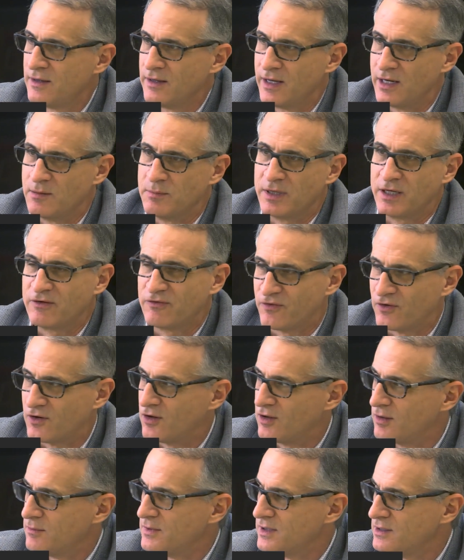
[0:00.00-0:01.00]
at a big
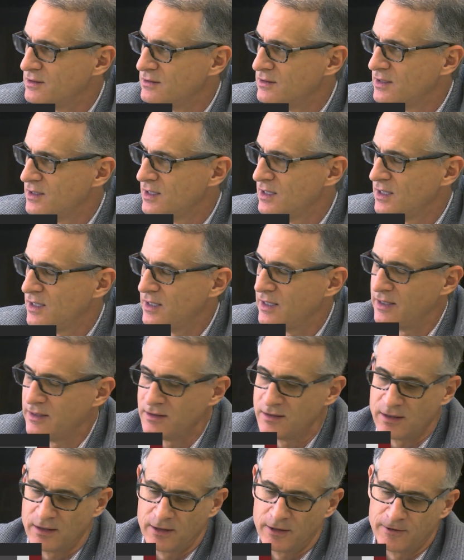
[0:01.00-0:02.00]
firm
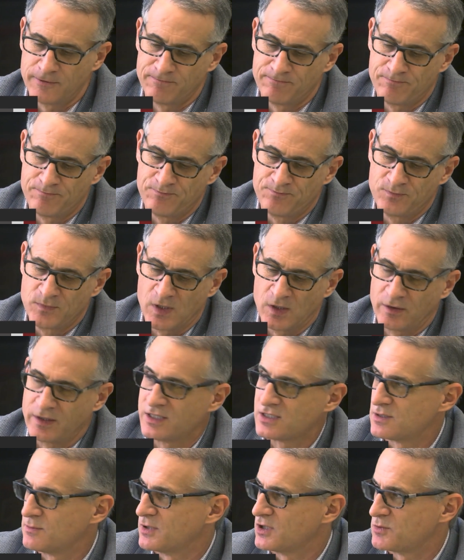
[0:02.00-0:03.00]
and
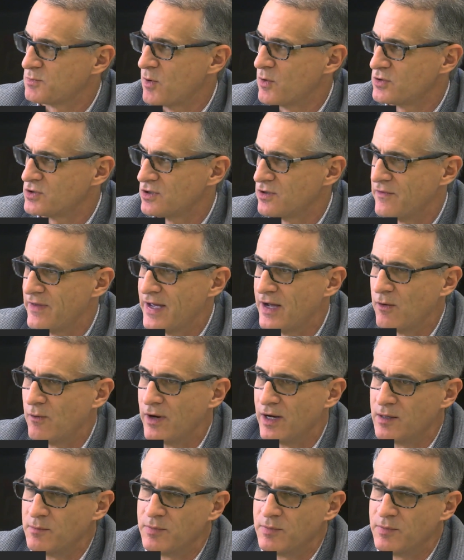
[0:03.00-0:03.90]
get some exposure in that way.